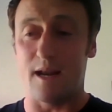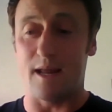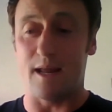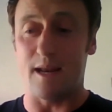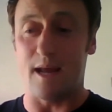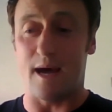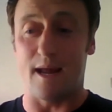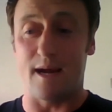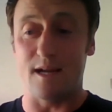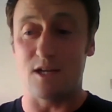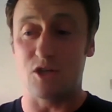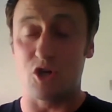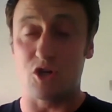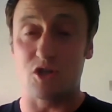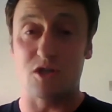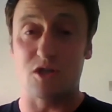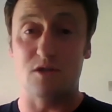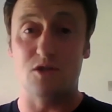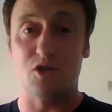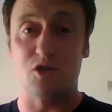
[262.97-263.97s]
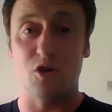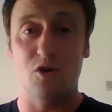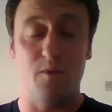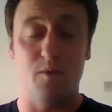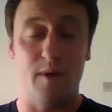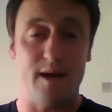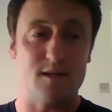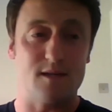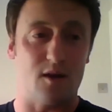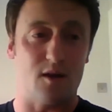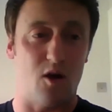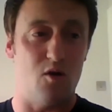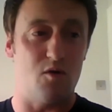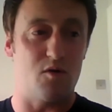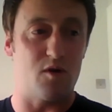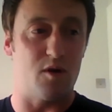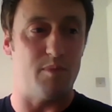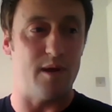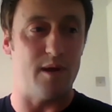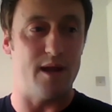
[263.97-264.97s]
And I just 2 weeks ago
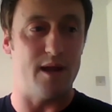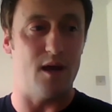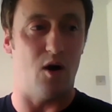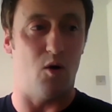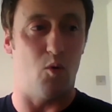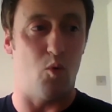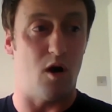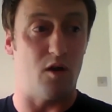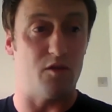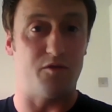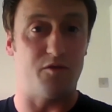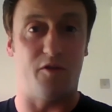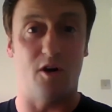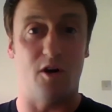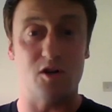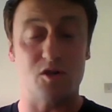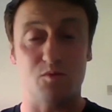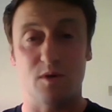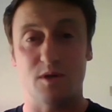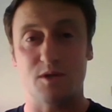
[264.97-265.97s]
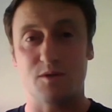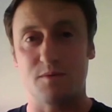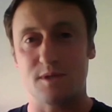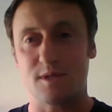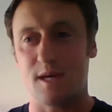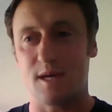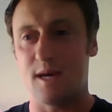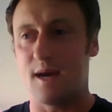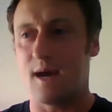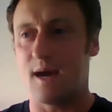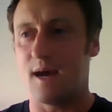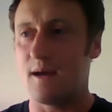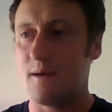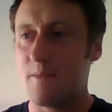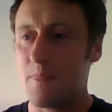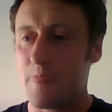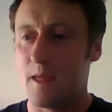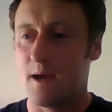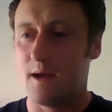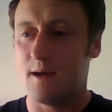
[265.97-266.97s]
completed a world first, which was a
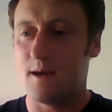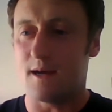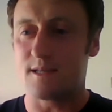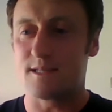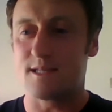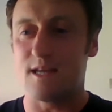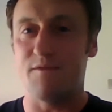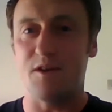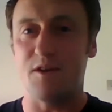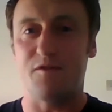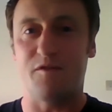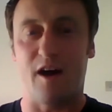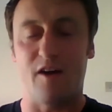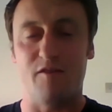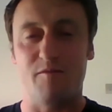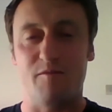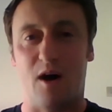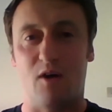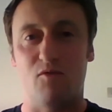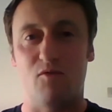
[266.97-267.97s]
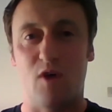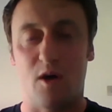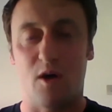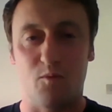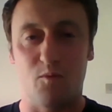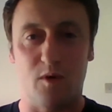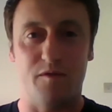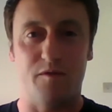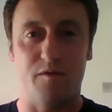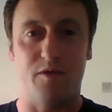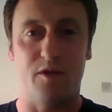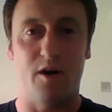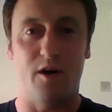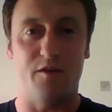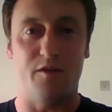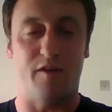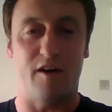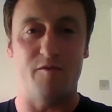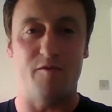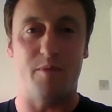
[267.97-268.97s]
75-mile run with
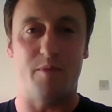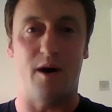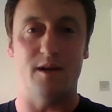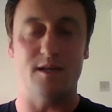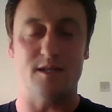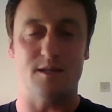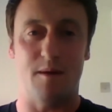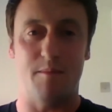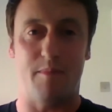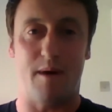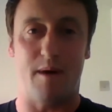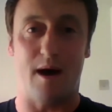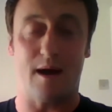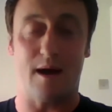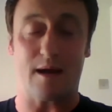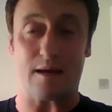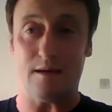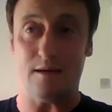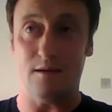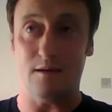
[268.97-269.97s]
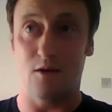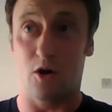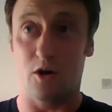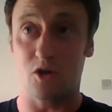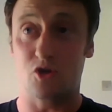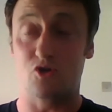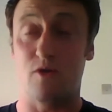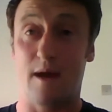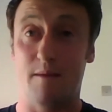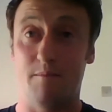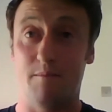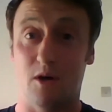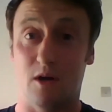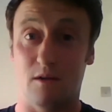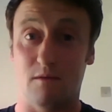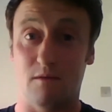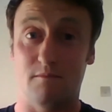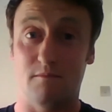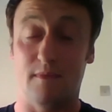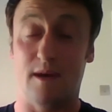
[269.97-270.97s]
35 pounds on my back on a
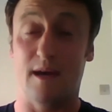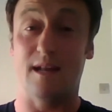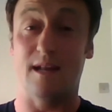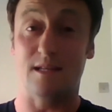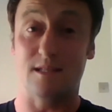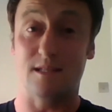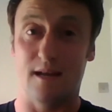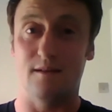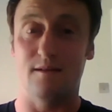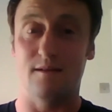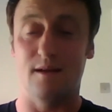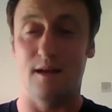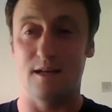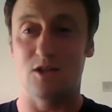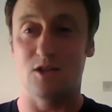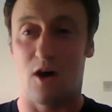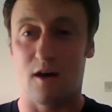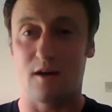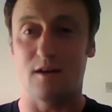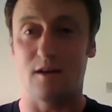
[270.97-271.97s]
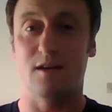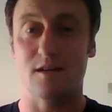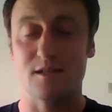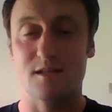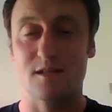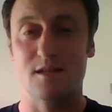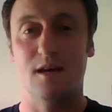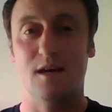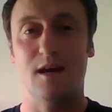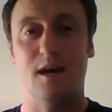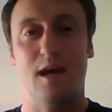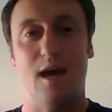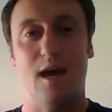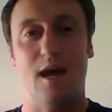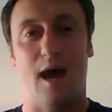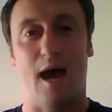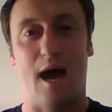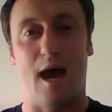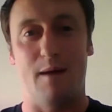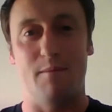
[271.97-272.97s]
treadmill in a tent in darkness,
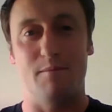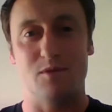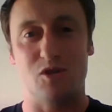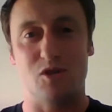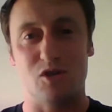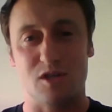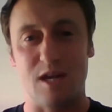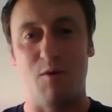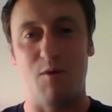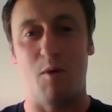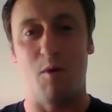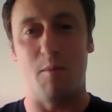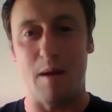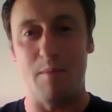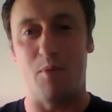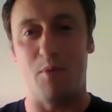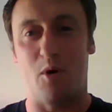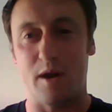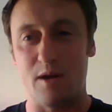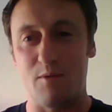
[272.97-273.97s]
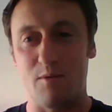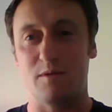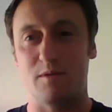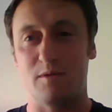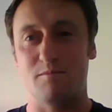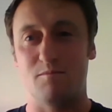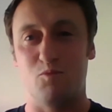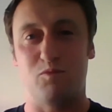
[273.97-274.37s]
to see what my body would